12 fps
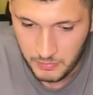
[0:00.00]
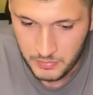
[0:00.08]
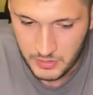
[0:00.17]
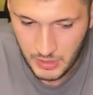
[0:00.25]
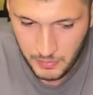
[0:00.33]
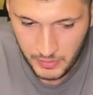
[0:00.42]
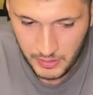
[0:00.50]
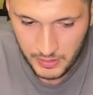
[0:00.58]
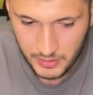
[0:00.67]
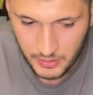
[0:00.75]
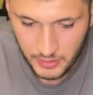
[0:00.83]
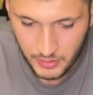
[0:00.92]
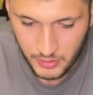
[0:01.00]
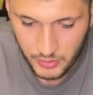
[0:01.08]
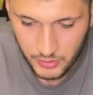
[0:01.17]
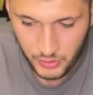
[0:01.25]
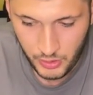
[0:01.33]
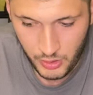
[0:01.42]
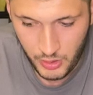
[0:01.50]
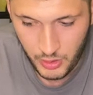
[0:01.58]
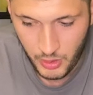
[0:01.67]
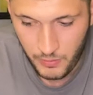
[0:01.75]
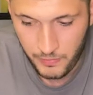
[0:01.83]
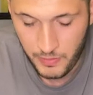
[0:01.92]
Typically, you're going to
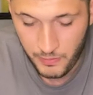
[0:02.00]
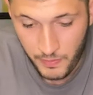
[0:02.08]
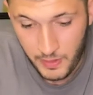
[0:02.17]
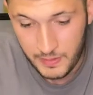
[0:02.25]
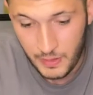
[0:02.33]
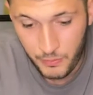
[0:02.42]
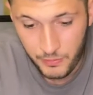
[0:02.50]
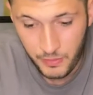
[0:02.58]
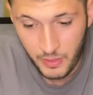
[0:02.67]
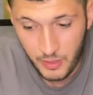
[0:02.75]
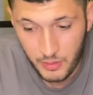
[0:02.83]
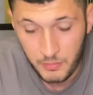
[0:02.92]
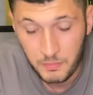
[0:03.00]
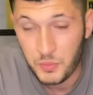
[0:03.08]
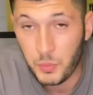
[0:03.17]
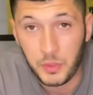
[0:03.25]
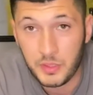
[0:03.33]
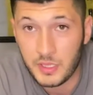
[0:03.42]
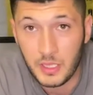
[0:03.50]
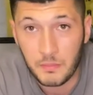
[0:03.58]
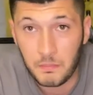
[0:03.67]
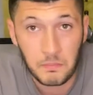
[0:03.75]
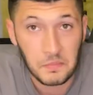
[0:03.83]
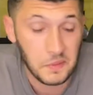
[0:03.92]
go for your Philadelphia. It's what you see,
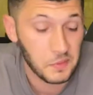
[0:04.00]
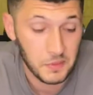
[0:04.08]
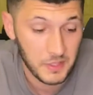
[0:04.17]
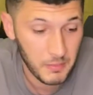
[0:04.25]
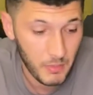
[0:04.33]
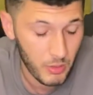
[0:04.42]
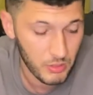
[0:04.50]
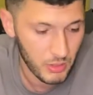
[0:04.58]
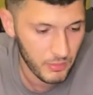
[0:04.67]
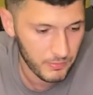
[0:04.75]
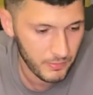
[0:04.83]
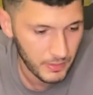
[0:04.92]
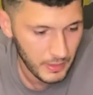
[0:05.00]
most of.